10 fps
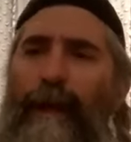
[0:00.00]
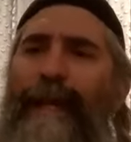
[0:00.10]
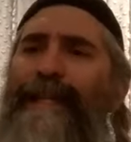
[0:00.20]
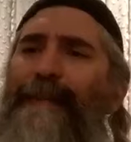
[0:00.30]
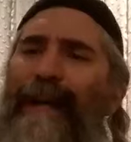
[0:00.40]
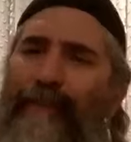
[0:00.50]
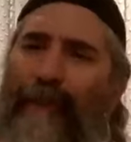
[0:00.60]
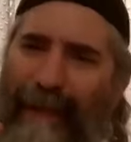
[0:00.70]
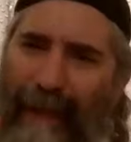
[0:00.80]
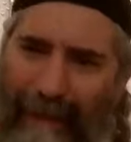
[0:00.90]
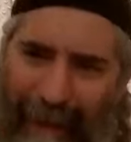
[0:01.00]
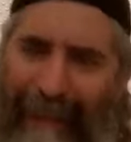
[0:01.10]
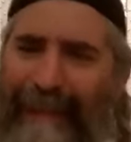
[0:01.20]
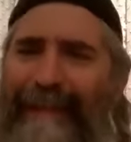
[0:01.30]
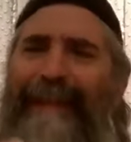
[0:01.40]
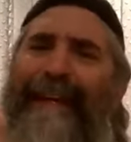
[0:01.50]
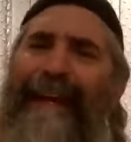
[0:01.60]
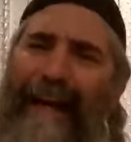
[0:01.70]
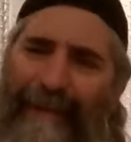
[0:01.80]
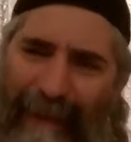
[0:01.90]
It's by recognizing
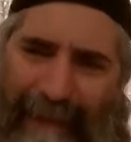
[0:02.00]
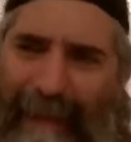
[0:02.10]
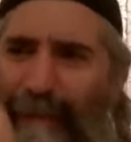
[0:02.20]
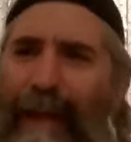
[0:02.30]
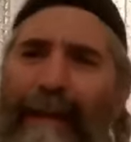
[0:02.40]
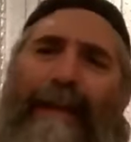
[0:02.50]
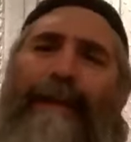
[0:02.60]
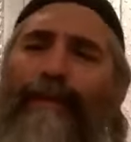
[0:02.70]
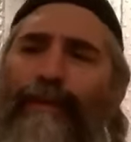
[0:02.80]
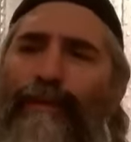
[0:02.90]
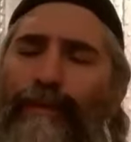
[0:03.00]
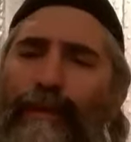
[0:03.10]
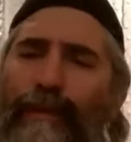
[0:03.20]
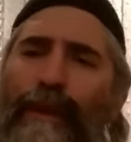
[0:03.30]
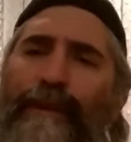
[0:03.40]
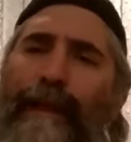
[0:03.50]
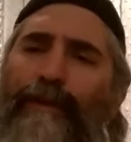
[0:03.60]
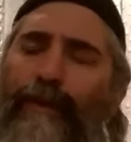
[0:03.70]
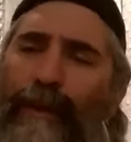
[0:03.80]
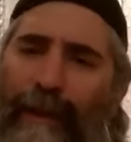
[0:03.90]
Avadi Mayim
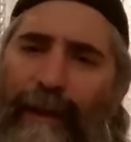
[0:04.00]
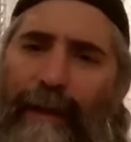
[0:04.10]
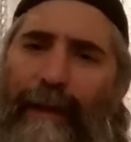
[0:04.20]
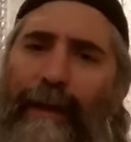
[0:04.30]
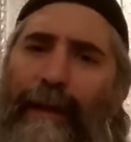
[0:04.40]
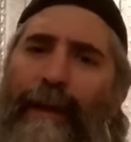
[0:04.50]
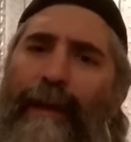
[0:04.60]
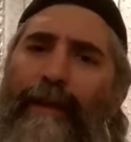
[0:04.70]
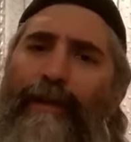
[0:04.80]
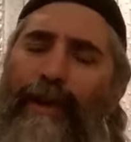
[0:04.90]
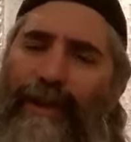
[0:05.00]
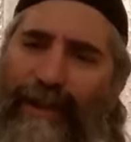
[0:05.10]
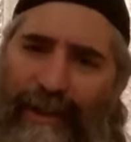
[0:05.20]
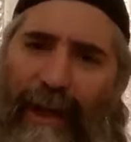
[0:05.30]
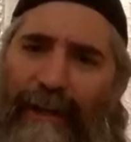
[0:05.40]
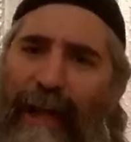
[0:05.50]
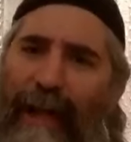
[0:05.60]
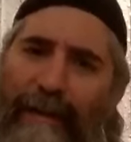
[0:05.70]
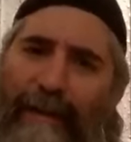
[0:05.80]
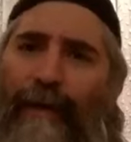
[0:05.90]
that you can you can start
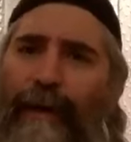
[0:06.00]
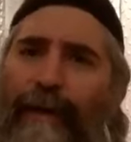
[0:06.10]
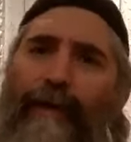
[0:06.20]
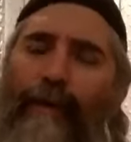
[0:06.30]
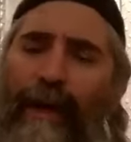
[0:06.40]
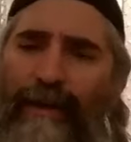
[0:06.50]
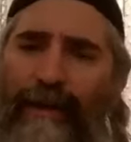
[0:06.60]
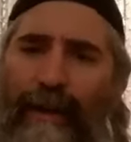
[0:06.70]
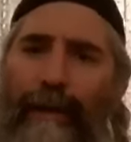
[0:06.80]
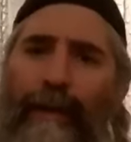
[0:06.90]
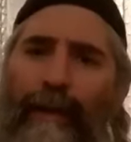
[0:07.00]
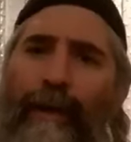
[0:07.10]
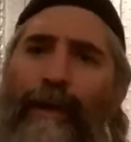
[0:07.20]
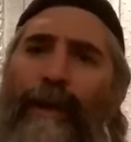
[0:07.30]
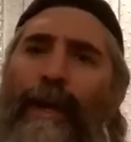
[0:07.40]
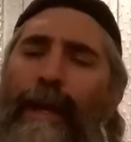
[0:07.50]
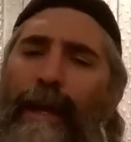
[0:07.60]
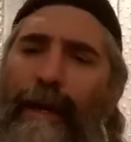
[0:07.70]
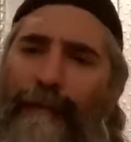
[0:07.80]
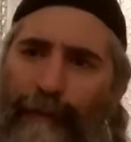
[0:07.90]
answering your question.
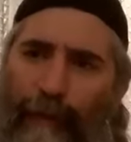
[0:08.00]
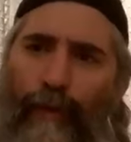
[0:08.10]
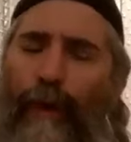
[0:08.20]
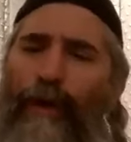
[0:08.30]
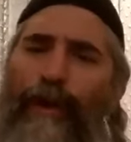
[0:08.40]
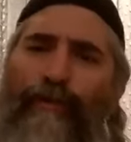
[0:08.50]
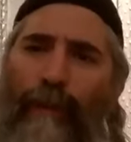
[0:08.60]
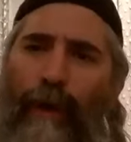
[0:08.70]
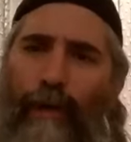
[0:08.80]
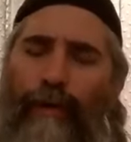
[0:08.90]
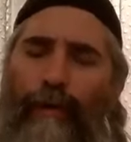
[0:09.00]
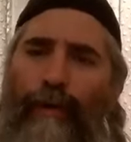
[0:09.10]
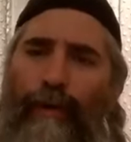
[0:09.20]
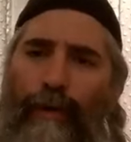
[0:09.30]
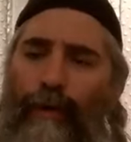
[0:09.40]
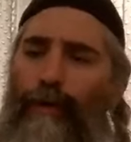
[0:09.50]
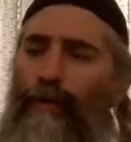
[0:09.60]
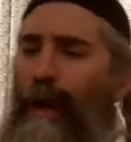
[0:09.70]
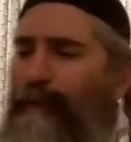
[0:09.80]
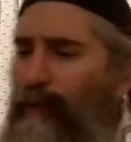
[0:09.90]
If you want to grow,
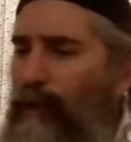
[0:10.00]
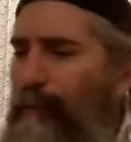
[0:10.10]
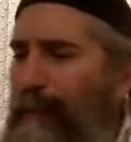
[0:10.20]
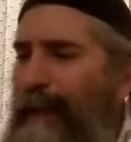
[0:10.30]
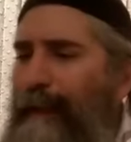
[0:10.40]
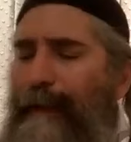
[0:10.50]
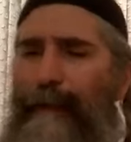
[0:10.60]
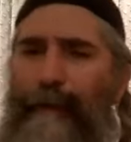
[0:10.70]
you have to go back